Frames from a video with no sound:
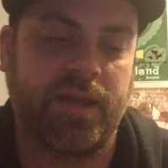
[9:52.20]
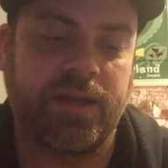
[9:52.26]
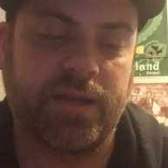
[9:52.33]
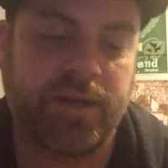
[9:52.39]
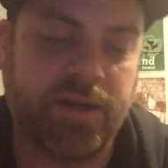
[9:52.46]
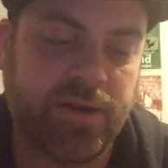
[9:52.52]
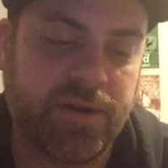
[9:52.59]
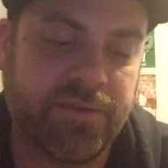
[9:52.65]

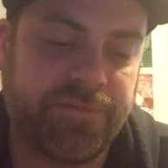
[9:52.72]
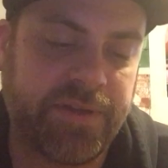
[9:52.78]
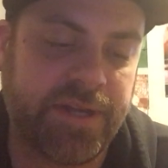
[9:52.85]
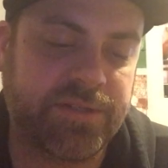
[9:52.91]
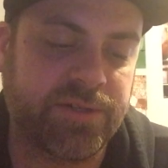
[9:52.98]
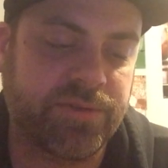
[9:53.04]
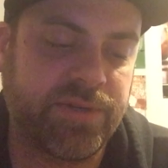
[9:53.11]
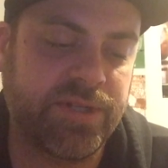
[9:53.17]
an
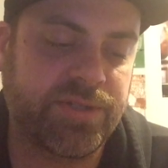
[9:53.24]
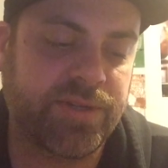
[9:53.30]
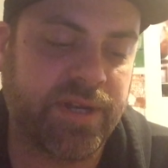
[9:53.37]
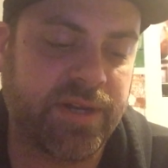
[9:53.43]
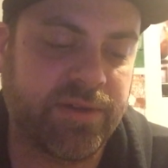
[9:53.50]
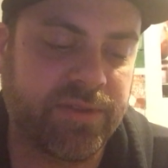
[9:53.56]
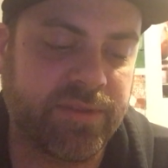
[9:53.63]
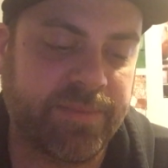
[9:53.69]
artifact or creature
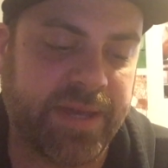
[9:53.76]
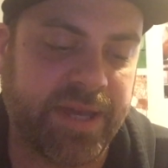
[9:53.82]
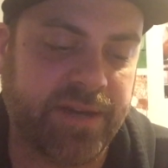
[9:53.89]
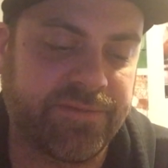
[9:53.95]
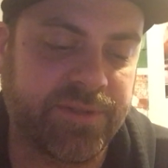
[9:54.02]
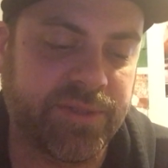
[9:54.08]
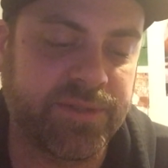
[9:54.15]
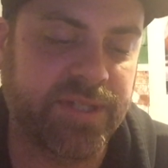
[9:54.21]
entering the
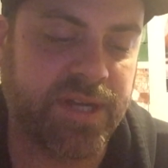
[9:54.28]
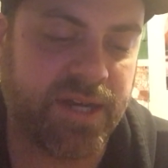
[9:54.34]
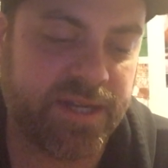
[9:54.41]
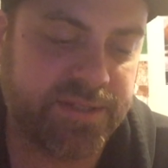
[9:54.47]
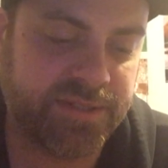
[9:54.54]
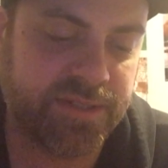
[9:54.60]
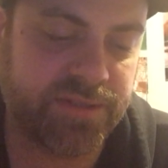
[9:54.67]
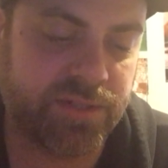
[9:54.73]
battlefield
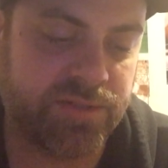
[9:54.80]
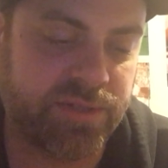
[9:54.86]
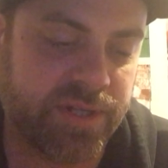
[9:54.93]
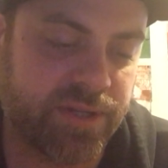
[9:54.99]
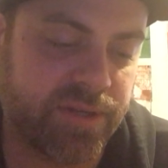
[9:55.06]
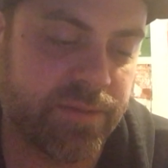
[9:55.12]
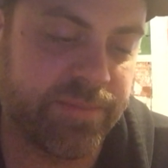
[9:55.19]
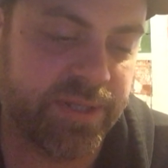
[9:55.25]
causes a
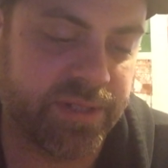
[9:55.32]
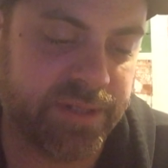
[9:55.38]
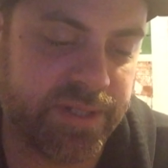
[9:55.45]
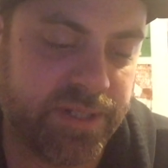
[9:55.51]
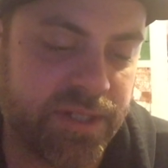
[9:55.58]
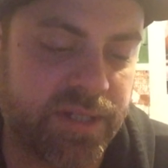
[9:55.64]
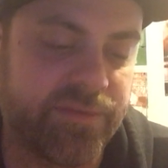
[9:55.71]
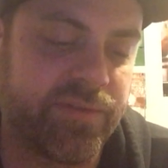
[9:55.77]
triggered
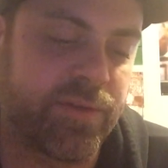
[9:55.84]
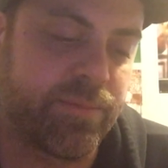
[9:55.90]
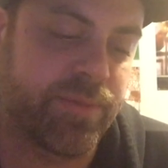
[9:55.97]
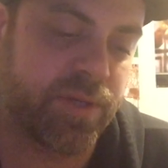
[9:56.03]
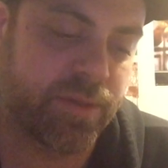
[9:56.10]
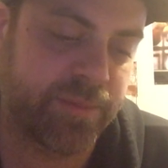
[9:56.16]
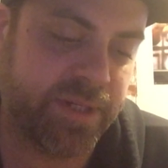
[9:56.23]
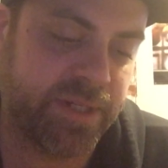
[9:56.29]
ability of a
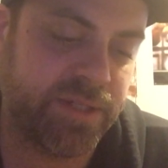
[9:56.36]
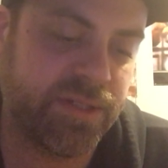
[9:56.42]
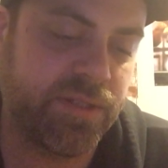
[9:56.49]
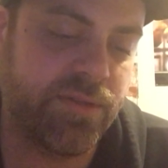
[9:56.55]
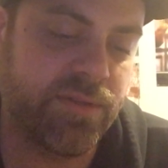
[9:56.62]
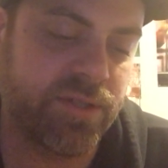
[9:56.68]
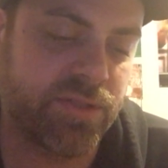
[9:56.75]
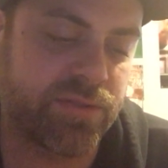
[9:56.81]
permanent
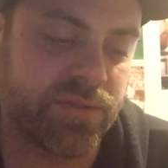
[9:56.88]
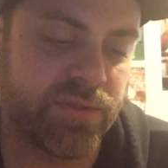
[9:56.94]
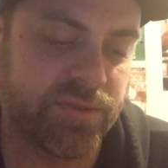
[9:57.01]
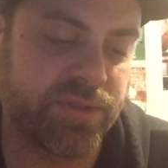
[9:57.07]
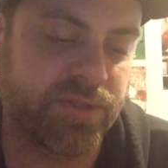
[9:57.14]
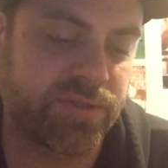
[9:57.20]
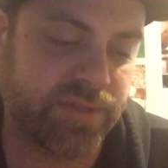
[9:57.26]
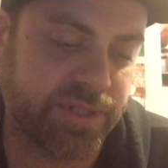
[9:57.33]
you
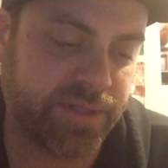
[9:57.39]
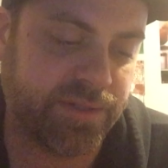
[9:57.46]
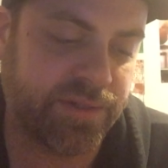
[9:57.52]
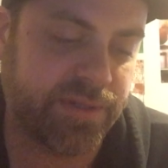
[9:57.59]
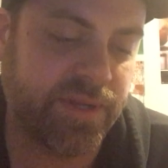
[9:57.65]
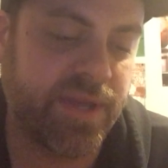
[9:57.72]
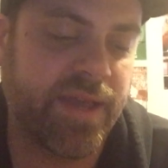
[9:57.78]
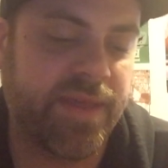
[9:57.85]
control to
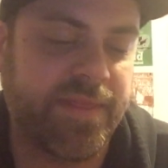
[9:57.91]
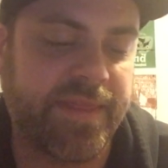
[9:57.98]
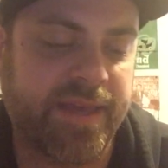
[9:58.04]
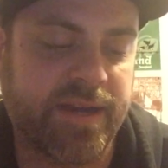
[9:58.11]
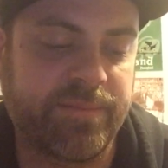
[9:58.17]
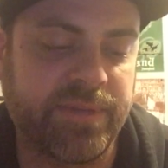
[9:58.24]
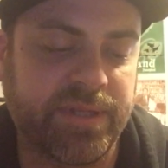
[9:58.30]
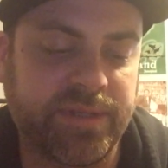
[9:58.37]
trigger,
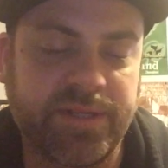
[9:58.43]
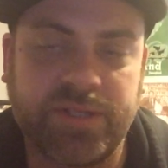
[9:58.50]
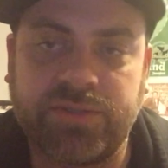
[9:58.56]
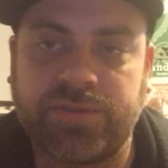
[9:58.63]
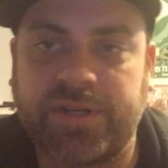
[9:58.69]
that ability